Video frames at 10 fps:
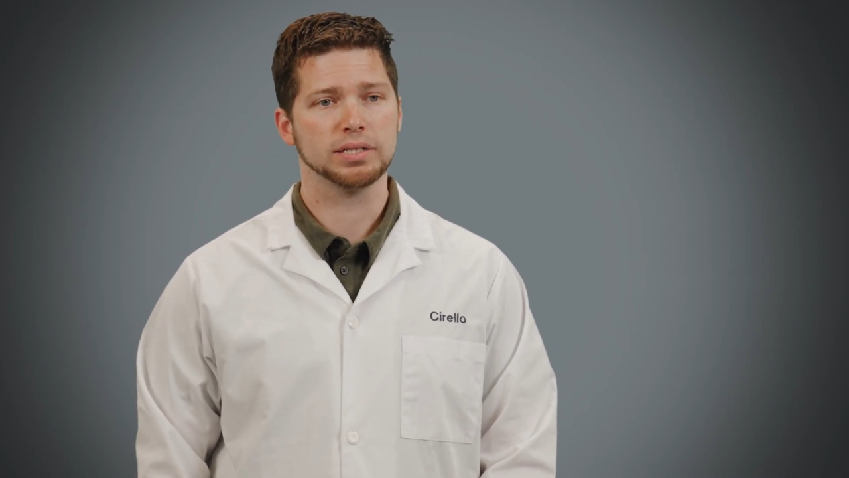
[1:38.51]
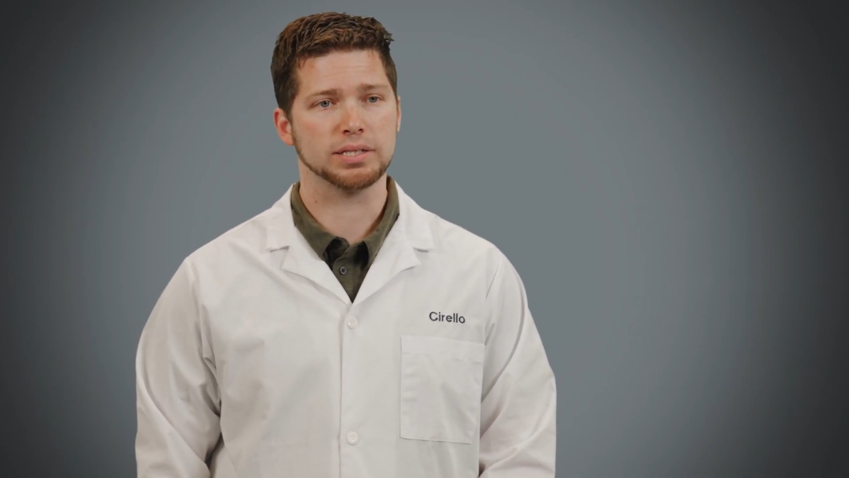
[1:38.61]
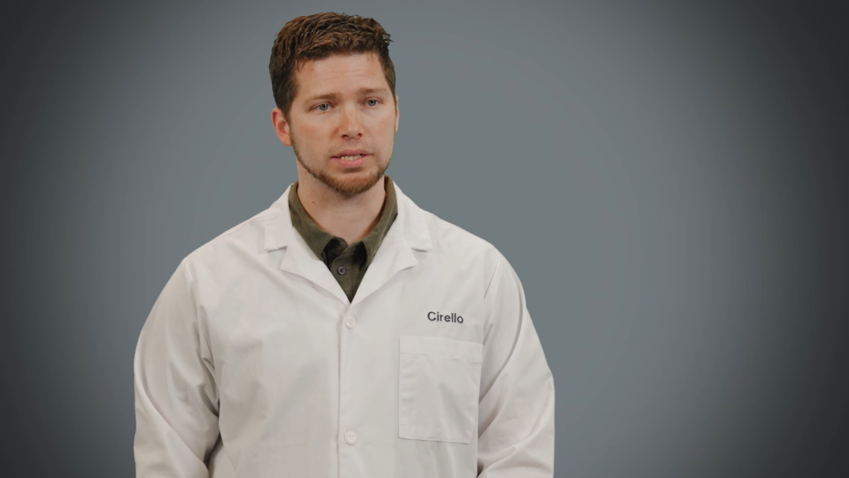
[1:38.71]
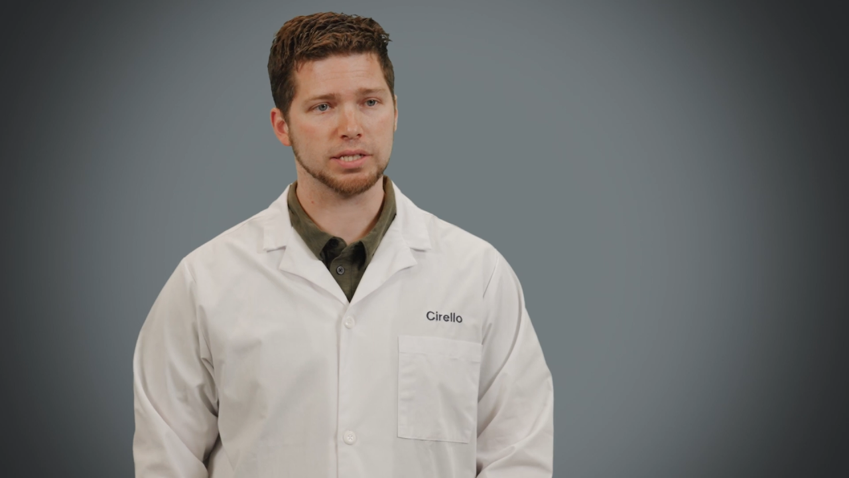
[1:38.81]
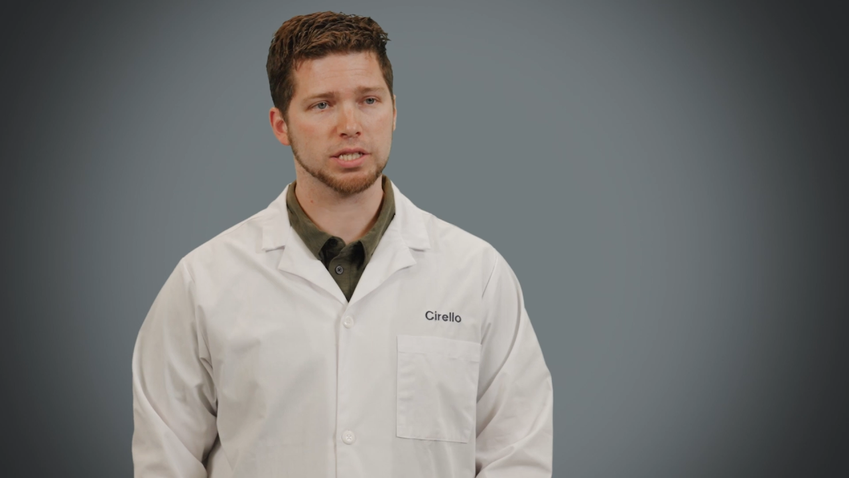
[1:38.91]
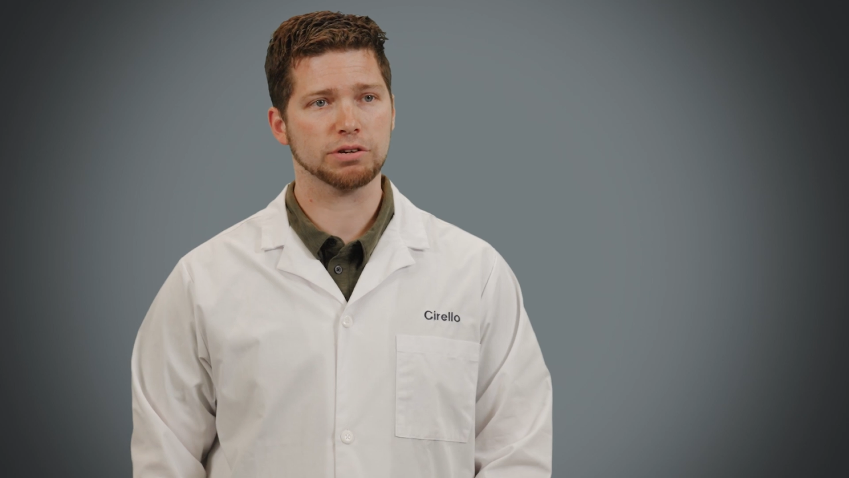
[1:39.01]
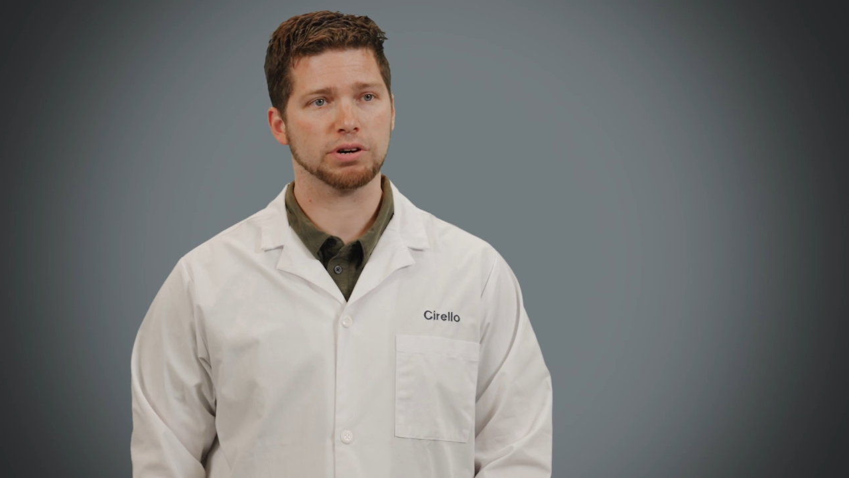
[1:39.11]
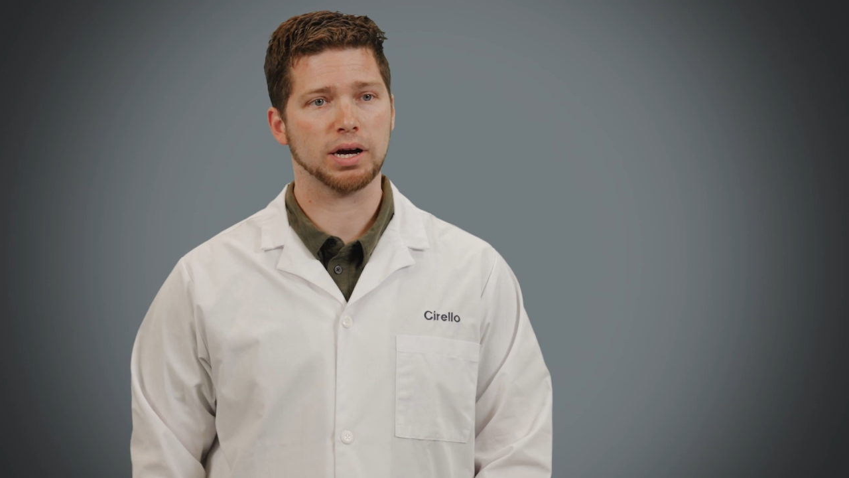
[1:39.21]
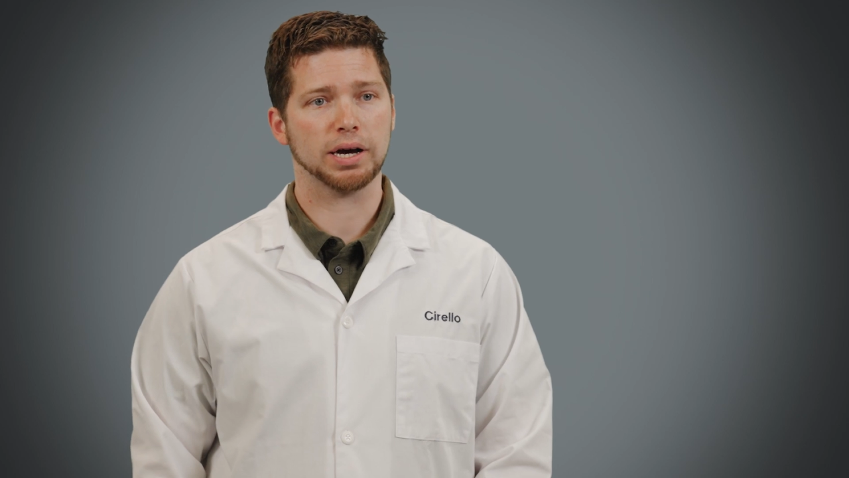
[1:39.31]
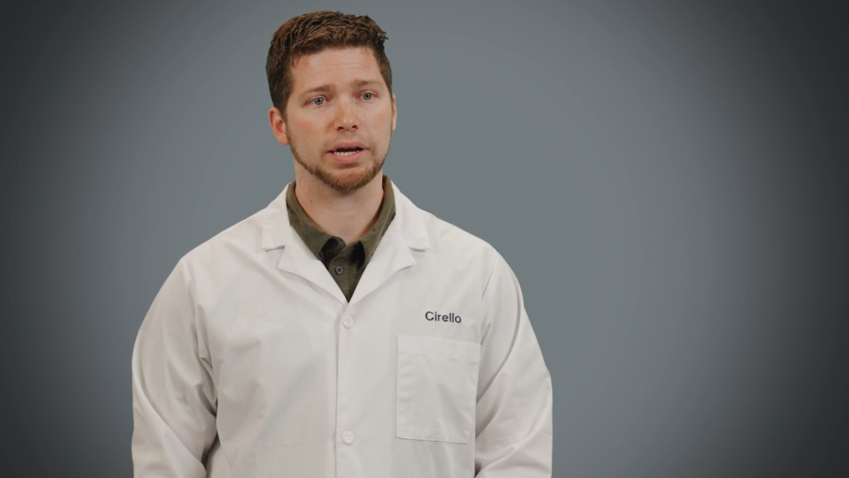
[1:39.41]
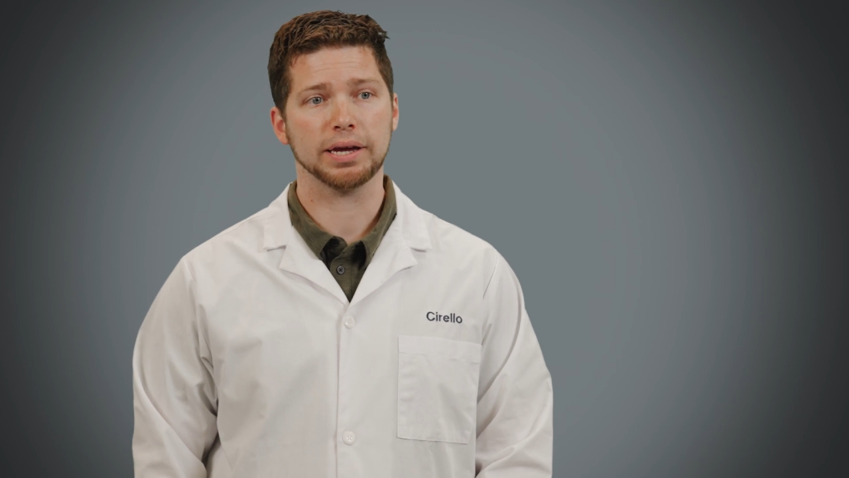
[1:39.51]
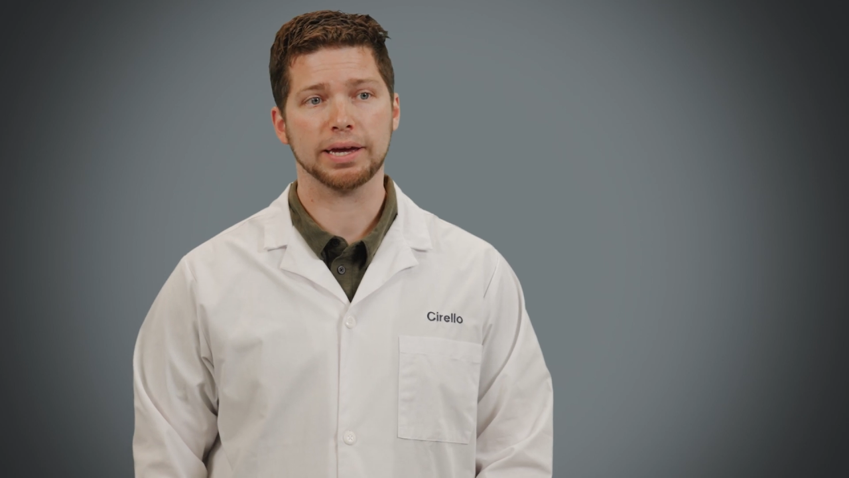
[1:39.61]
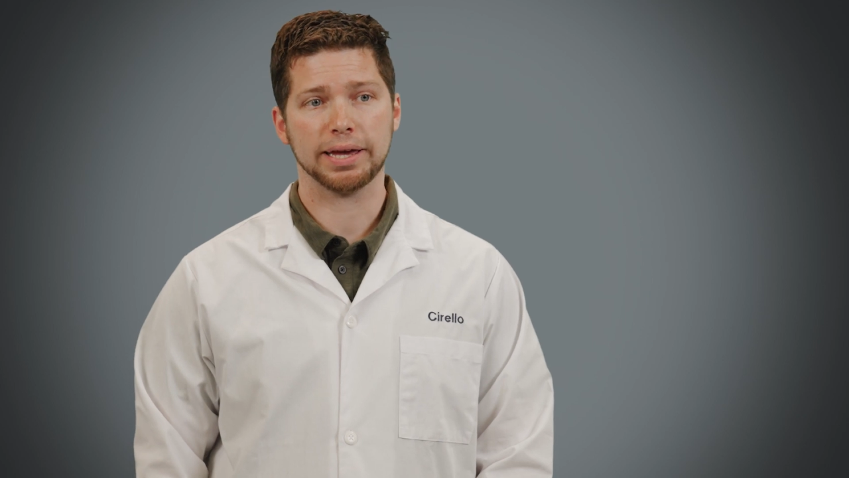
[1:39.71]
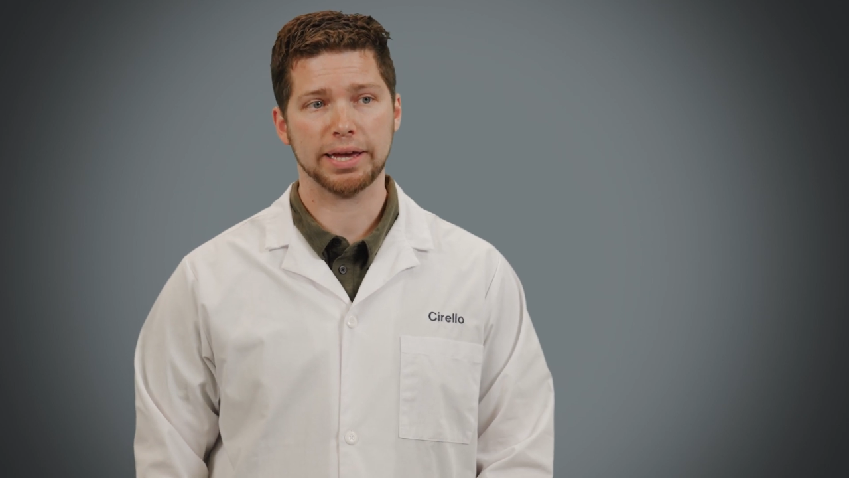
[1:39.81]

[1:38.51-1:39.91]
CCRI,